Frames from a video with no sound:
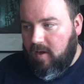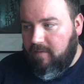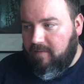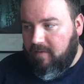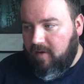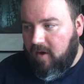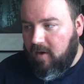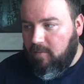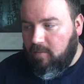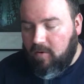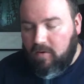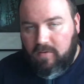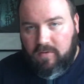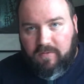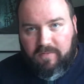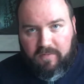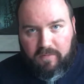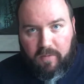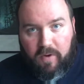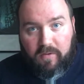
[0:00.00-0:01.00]
for anyone
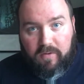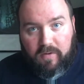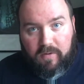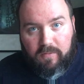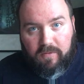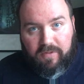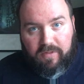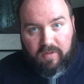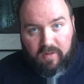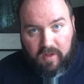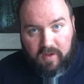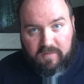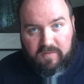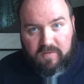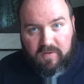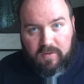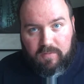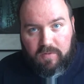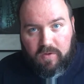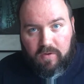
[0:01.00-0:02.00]
who's familiar with the
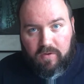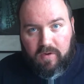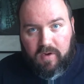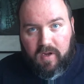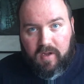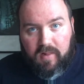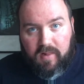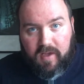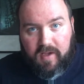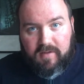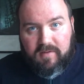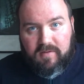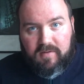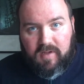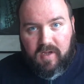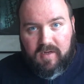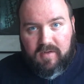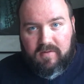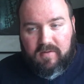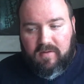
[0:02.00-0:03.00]
livestream.net, Lex
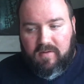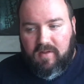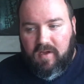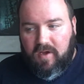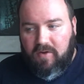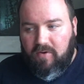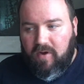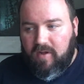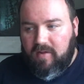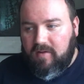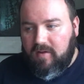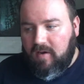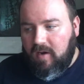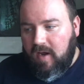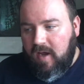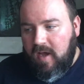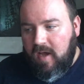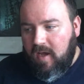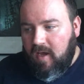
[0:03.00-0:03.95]
is actually the director.